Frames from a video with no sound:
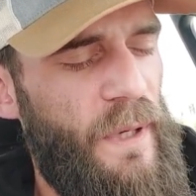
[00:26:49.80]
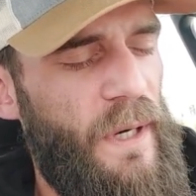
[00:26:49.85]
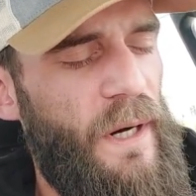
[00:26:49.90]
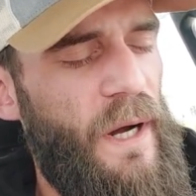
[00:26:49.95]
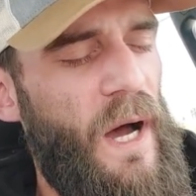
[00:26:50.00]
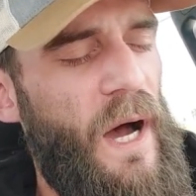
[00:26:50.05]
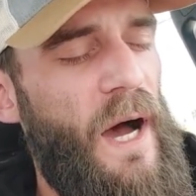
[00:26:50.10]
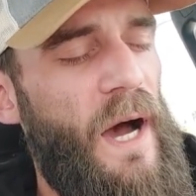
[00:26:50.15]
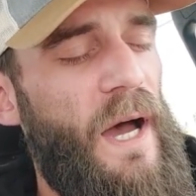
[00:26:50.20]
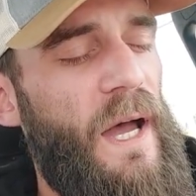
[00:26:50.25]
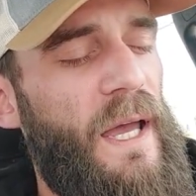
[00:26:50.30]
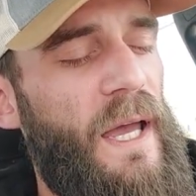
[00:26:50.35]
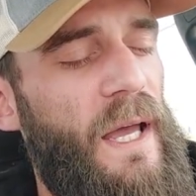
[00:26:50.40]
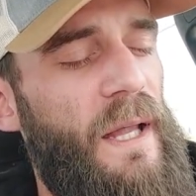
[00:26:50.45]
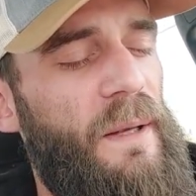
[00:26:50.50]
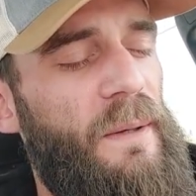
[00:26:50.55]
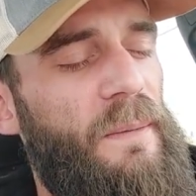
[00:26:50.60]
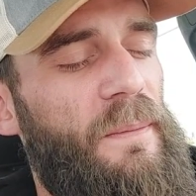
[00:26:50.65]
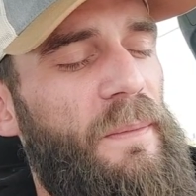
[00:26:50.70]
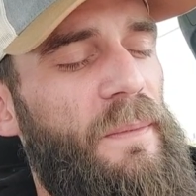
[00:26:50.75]
I
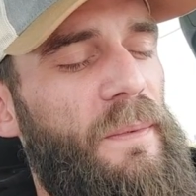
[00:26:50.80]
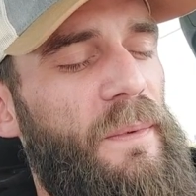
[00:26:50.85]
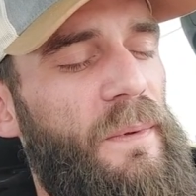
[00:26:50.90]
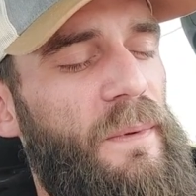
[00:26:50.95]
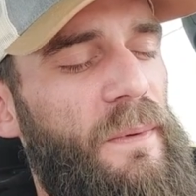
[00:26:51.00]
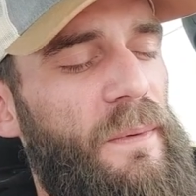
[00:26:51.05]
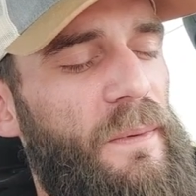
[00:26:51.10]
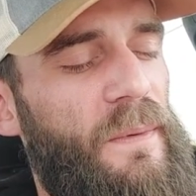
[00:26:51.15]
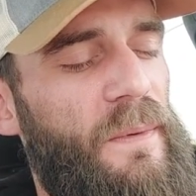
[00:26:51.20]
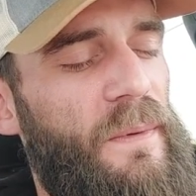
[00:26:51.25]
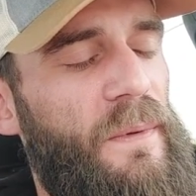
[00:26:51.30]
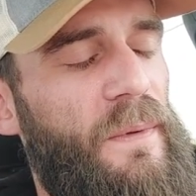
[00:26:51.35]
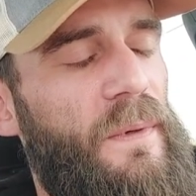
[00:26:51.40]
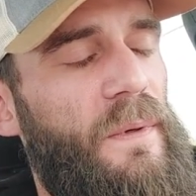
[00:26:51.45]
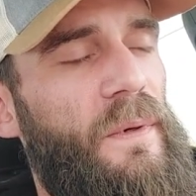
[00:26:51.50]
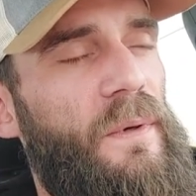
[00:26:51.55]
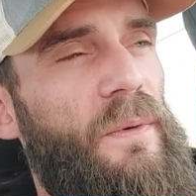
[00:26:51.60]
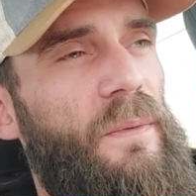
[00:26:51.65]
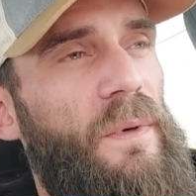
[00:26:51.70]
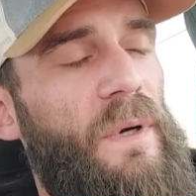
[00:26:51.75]

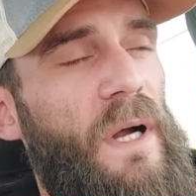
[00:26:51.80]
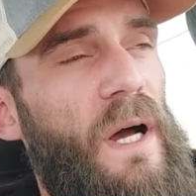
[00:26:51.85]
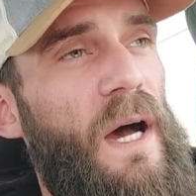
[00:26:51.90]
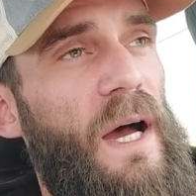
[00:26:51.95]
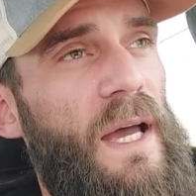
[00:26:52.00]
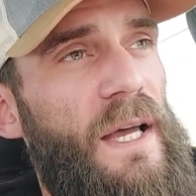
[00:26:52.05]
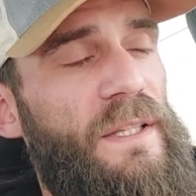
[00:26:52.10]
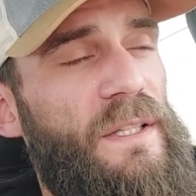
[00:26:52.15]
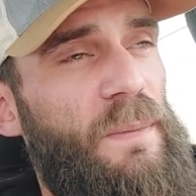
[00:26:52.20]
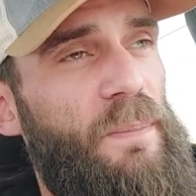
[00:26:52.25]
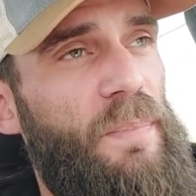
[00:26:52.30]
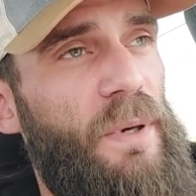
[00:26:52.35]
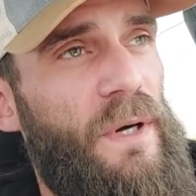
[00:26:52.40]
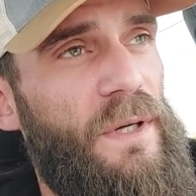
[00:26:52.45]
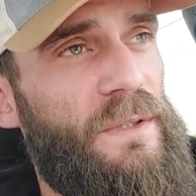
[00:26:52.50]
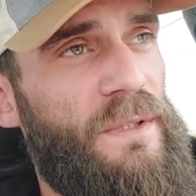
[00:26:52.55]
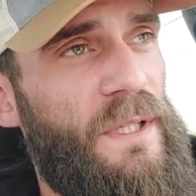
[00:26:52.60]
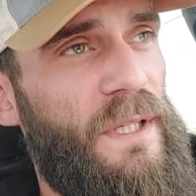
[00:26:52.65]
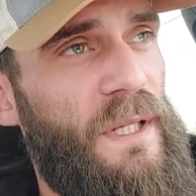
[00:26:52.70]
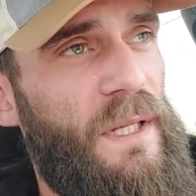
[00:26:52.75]
as a
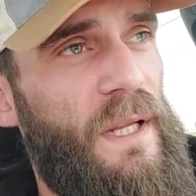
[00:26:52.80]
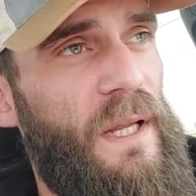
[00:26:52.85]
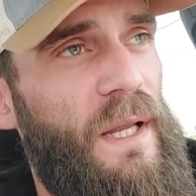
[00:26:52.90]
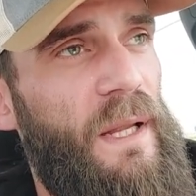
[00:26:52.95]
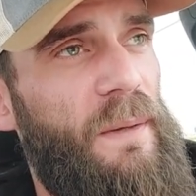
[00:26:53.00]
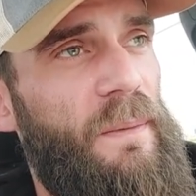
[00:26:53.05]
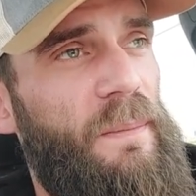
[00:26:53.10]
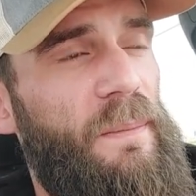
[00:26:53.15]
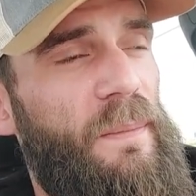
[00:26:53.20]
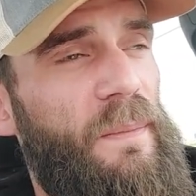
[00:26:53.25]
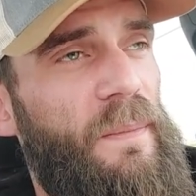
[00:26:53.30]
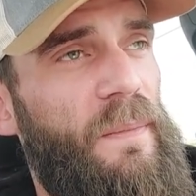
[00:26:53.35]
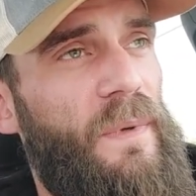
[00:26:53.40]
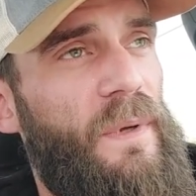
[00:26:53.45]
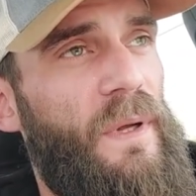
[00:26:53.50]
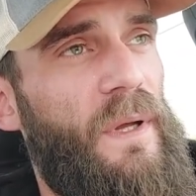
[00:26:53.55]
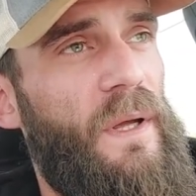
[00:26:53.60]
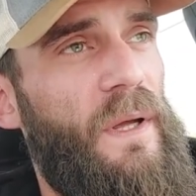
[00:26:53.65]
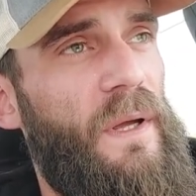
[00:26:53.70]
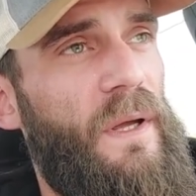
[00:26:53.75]
person
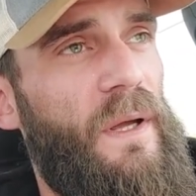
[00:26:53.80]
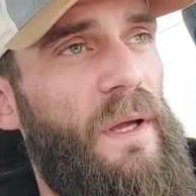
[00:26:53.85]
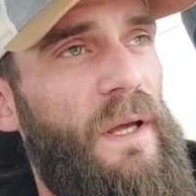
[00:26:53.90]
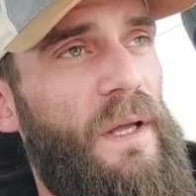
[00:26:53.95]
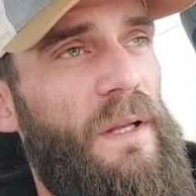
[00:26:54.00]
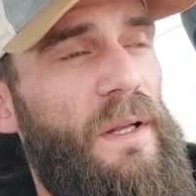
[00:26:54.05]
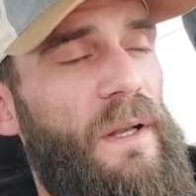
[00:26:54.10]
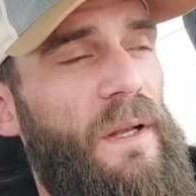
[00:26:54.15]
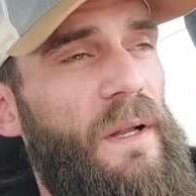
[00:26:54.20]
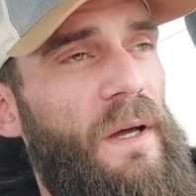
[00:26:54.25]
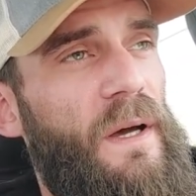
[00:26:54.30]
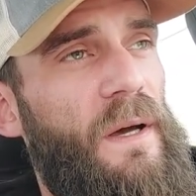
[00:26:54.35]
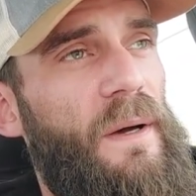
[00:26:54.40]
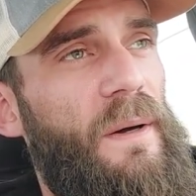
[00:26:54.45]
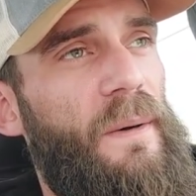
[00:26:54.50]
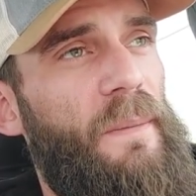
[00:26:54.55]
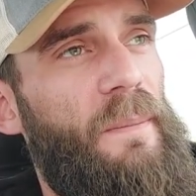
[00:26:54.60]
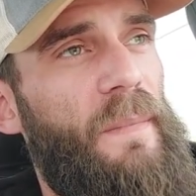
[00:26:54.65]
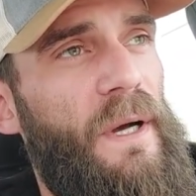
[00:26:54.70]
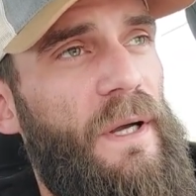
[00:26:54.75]
and
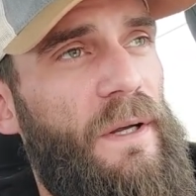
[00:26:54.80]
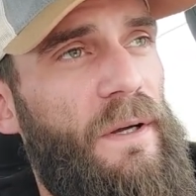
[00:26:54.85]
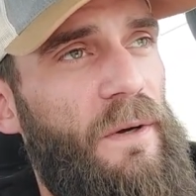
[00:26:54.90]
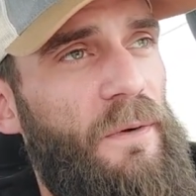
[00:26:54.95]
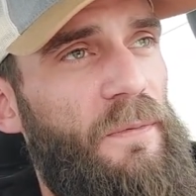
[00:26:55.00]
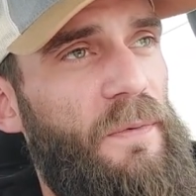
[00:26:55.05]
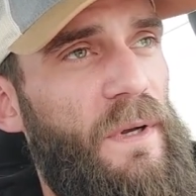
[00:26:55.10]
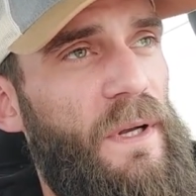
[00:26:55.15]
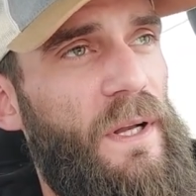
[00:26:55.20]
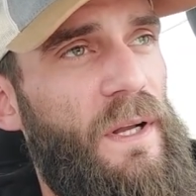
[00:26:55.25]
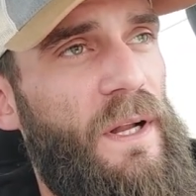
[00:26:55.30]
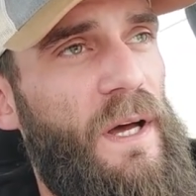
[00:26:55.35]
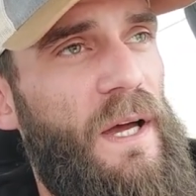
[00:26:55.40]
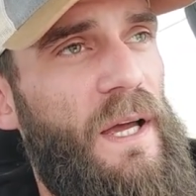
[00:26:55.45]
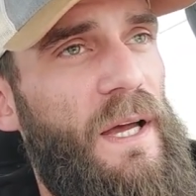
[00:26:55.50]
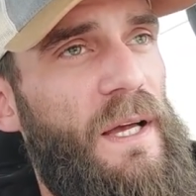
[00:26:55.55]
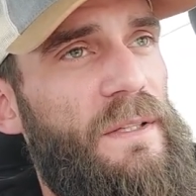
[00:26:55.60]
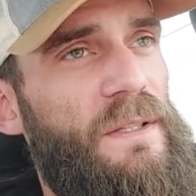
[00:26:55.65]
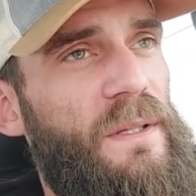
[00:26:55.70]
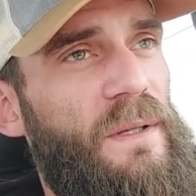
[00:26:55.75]
my girlfriend and I
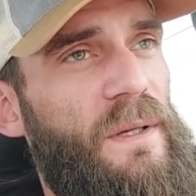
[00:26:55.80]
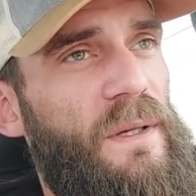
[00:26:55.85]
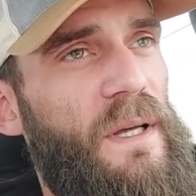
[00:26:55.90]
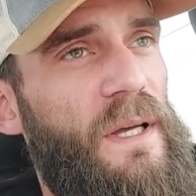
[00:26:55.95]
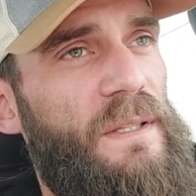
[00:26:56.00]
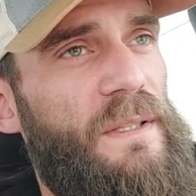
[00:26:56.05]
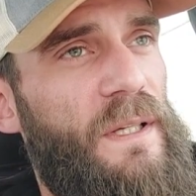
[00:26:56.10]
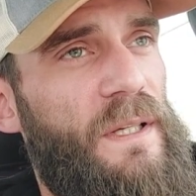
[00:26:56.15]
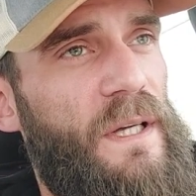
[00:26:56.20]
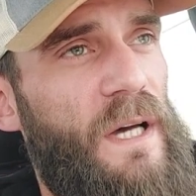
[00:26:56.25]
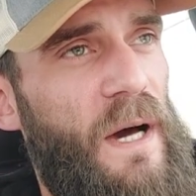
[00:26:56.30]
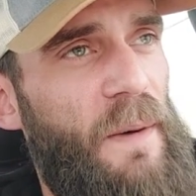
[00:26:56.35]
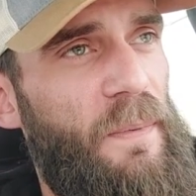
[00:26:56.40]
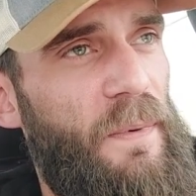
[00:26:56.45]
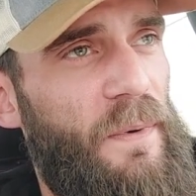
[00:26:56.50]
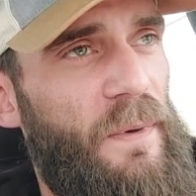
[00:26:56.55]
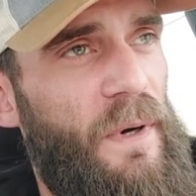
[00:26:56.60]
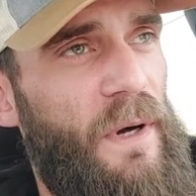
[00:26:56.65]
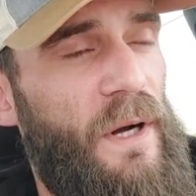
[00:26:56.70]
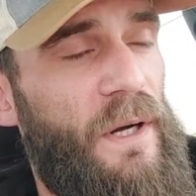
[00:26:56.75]
as a
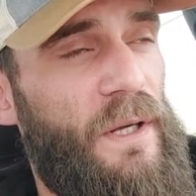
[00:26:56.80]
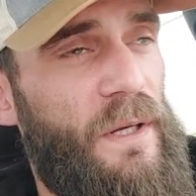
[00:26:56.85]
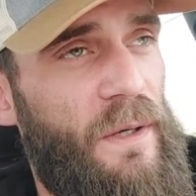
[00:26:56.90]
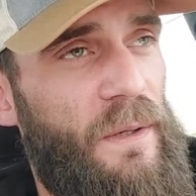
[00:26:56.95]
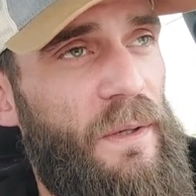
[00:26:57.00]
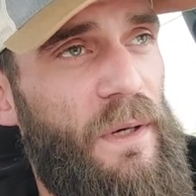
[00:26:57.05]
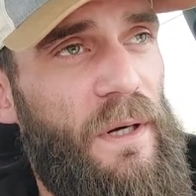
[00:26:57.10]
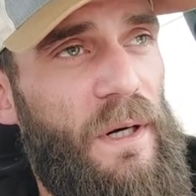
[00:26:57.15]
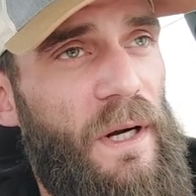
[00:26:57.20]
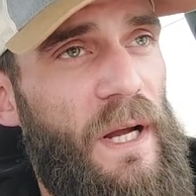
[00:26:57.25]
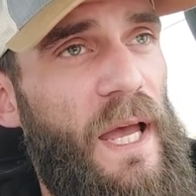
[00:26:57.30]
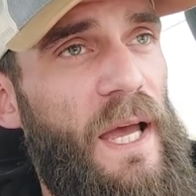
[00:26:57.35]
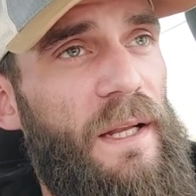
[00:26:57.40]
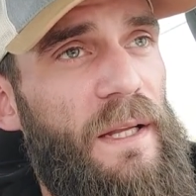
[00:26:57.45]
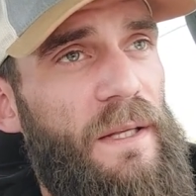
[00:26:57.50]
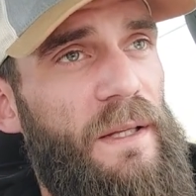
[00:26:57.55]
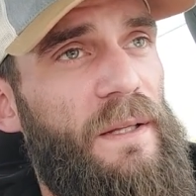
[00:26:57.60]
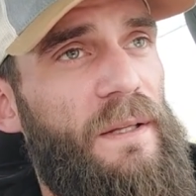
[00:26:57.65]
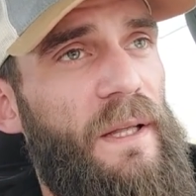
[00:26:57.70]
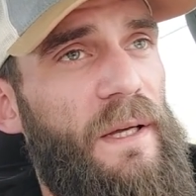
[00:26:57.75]
couple are
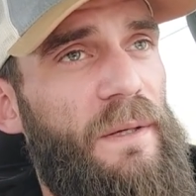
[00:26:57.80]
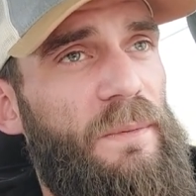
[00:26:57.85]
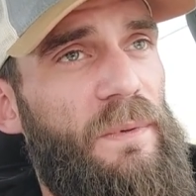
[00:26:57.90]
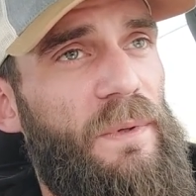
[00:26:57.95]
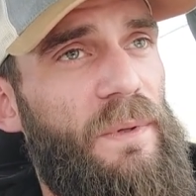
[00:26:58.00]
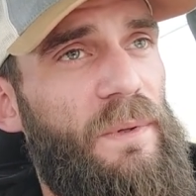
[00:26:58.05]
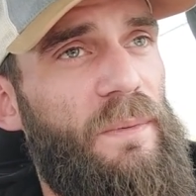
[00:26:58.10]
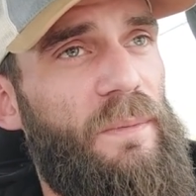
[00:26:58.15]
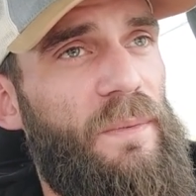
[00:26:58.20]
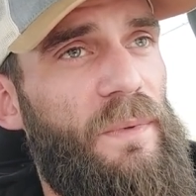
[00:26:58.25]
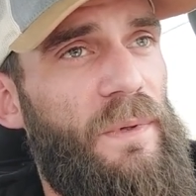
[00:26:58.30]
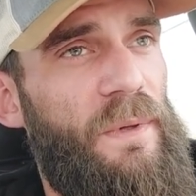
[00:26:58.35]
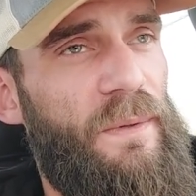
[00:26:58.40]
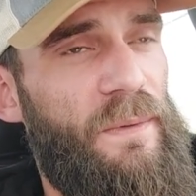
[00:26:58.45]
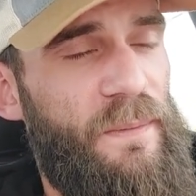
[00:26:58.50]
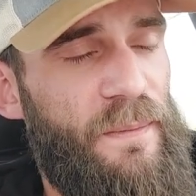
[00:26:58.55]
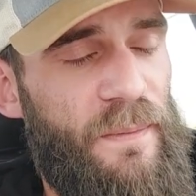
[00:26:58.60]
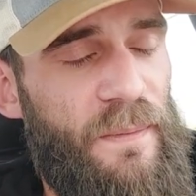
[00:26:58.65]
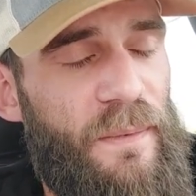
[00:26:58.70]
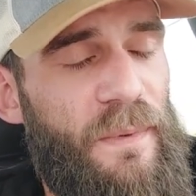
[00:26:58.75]
headed. Like we're
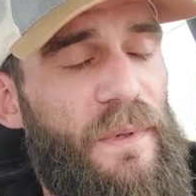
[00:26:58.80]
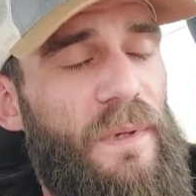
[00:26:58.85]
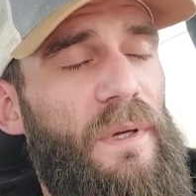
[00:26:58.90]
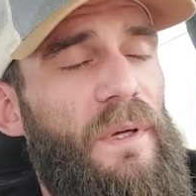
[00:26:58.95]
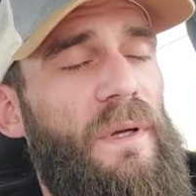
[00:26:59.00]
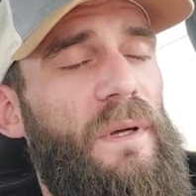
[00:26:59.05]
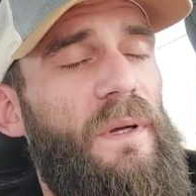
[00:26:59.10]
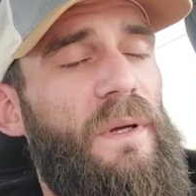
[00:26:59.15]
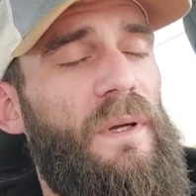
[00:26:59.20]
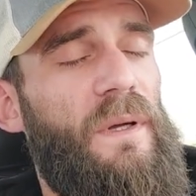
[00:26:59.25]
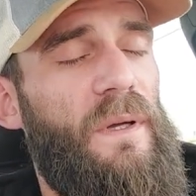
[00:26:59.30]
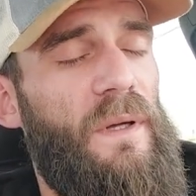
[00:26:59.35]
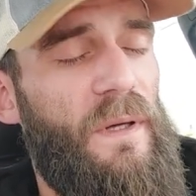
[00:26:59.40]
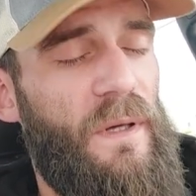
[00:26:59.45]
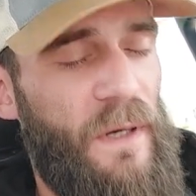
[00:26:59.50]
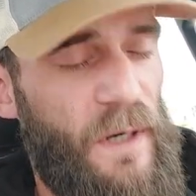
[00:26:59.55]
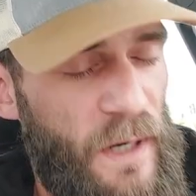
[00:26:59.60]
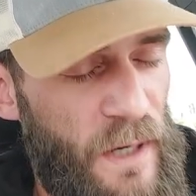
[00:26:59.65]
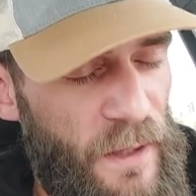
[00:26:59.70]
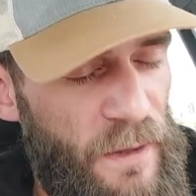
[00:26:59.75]

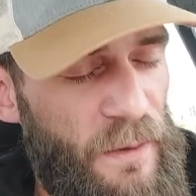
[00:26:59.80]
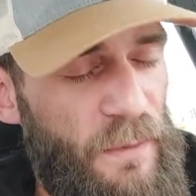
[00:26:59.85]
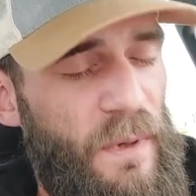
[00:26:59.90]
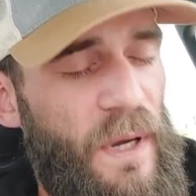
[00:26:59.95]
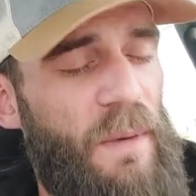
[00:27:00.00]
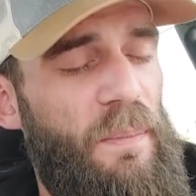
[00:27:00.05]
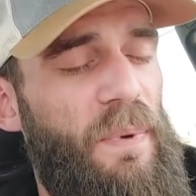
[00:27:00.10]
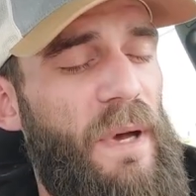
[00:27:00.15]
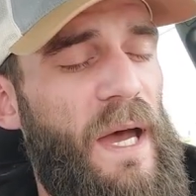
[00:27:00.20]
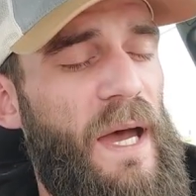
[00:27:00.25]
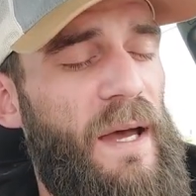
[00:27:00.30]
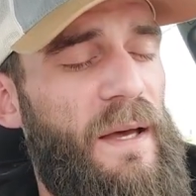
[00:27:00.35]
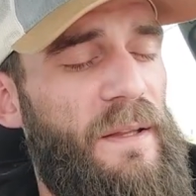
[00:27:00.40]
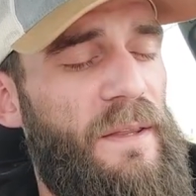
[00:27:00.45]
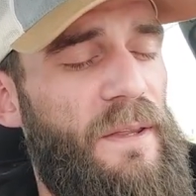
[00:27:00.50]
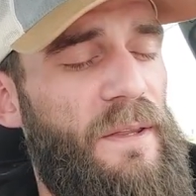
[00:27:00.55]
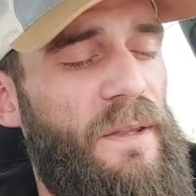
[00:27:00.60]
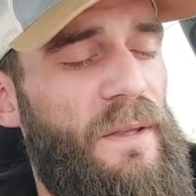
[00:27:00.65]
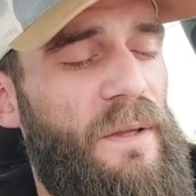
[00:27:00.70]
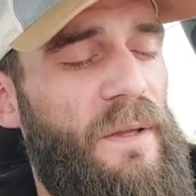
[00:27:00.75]
on the right path
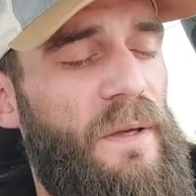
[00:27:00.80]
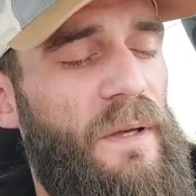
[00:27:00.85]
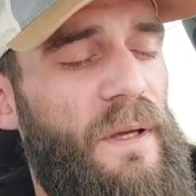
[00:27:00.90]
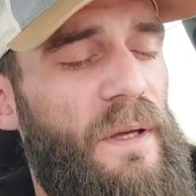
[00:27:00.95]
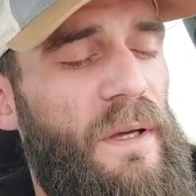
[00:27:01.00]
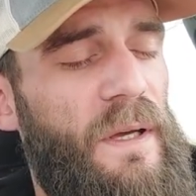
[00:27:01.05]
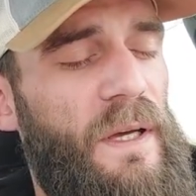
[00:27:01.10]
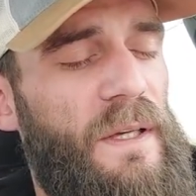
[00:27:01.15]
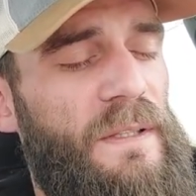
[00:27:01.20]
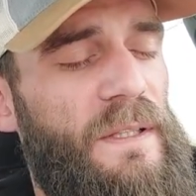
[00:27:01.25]
as